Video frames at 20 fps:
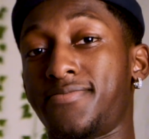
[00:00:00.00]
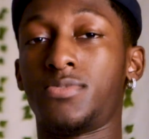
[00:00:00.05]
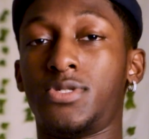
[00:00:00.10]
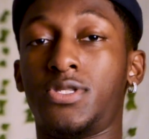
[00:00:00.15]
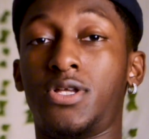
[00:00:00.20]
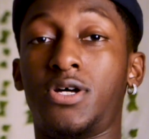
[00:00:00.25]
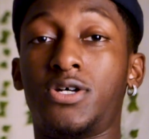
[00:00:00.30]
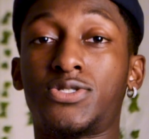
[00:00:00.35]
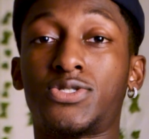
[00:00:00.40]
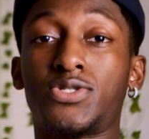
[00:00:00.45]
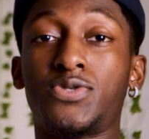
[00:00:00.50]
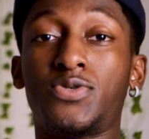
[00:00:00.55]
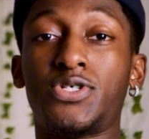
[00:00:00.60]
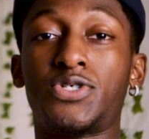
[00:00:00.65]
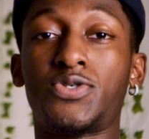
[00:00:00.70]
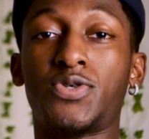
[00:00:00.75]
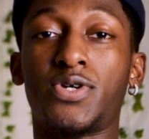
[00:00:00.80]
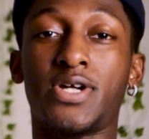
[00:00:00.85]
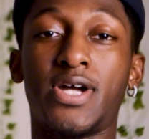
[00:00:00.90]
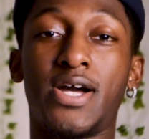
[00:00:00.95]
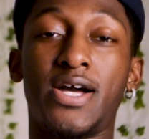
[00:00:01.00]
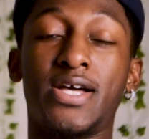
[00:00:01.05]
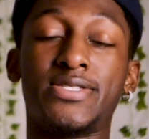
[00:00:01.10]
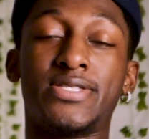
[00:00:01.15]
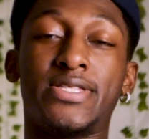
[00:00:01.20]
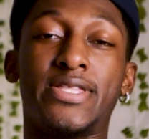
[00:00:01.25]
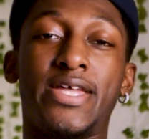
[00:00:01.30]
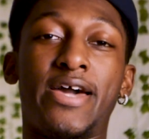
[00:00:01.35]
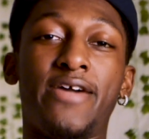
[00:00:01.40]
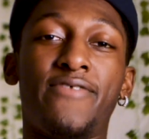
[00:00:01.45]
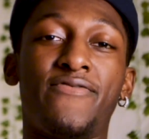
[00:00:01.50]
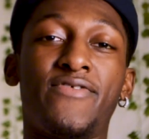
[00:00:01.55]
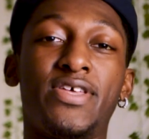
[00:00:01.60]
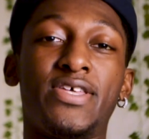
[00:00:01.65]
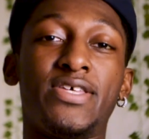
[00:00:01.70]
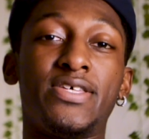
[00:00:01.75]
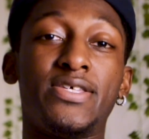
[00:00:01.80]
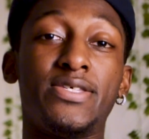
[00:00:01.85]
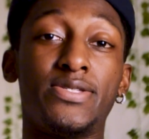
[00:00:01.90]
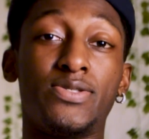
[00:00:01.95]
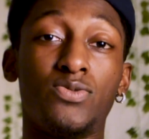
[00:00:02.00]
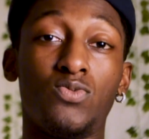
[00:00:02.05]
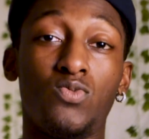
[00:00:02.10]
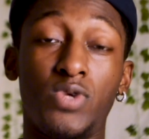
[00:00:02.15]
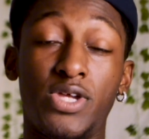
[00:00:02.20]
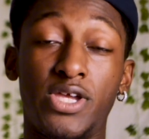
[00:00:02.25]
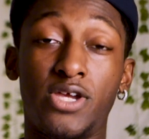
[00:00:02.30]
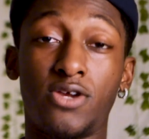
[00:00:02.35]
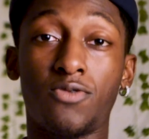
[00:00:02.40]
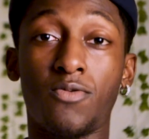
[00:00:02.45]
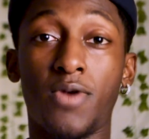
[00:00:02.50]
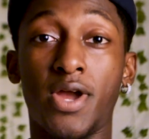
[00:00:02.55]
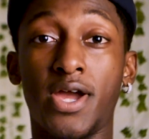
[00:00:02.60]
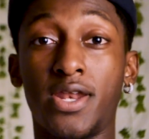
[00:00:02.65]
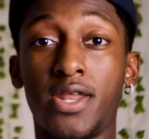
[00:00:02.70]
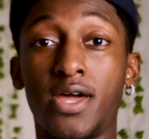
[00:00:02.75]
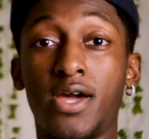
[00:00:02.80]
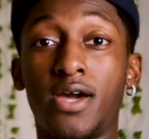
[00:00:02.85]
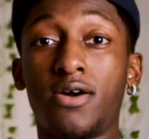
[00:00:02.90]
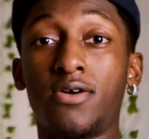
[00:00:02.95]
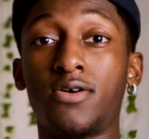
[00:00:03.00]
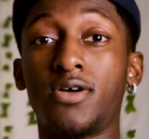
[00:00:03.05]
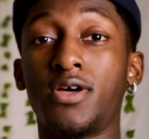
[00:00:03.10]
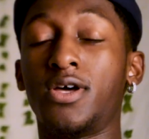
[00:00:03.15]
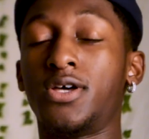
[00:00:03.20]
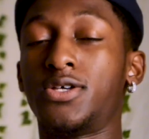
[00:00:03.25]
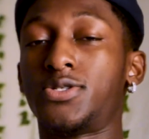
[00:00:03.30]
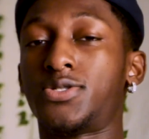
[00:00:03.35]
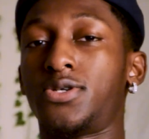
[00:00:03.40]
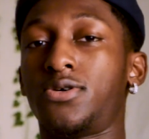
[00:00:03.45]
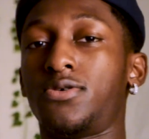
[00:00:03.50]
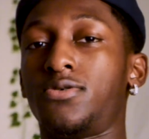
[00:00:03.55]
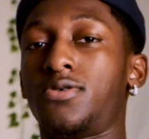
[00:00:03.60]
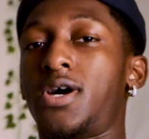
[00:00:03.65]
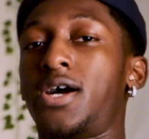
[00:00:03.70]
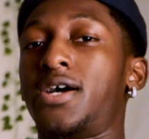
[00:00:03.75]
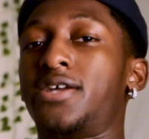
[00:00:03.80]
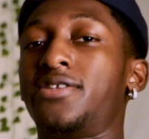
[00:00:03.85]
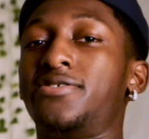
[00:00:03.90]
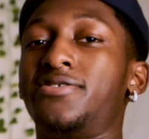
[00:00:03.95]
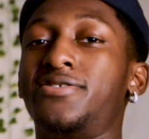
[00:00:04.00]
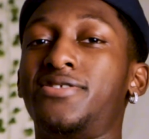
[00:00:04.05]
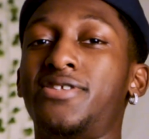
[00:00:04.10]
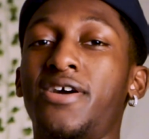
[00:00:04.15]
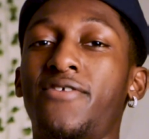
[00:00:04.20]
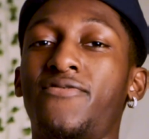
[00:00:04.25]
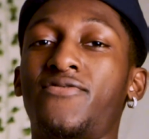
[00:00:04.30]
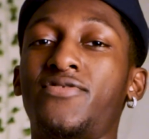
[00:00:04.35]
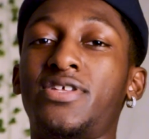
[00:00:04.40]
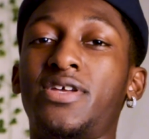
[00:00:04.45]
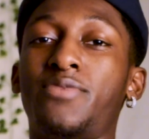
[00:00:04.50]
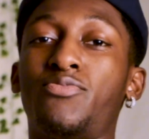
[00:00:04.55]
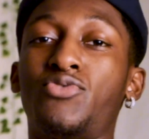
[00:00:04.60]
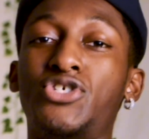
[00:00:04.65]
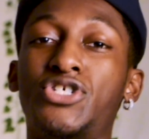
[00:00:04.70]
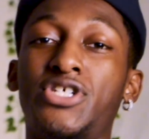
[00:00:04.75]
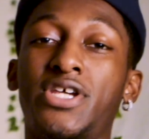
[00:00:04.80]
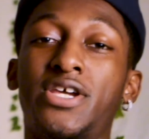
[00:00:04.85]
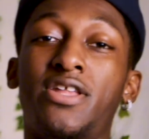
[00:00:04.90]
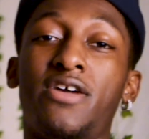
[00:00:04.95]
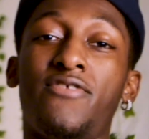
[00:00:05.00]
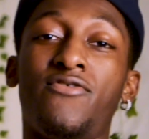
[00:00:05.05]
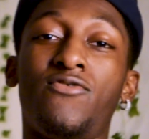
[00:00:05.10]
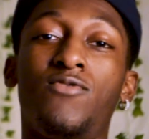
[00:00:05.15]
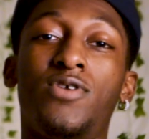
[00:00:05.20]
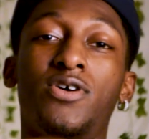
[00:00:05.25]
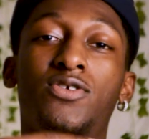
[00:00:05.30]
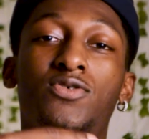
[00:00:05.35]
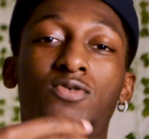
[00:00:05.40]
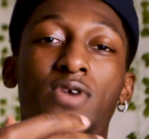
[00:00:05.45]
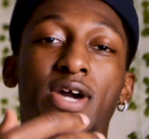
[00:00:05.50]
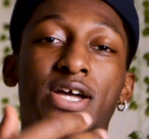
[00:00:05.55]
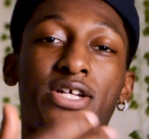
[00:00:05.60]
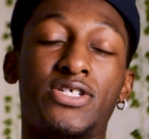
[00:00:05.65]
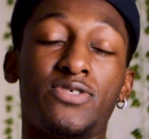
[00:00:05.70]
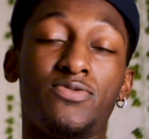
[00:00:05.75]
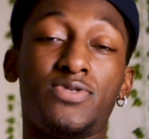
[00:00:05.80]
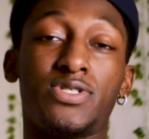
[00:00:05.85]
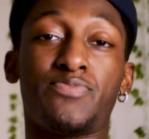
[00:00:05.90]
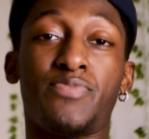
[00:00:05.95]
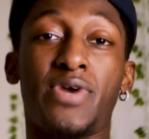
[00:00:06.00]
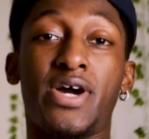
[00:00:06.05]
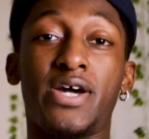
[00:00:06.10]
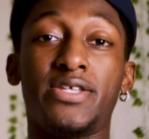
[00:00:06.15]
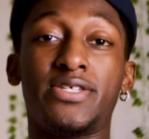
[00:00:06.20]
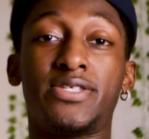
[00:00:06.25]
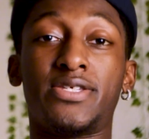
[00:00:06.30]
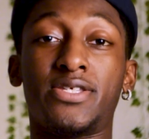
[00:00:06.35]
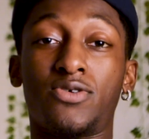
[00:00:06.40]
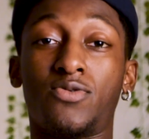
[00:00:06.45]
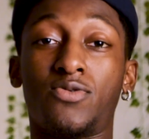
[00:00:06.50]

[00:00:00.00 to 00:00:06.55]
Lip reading: Long story short, guys, life is weird right now. So I definitely appreciate everyone who actually responded to the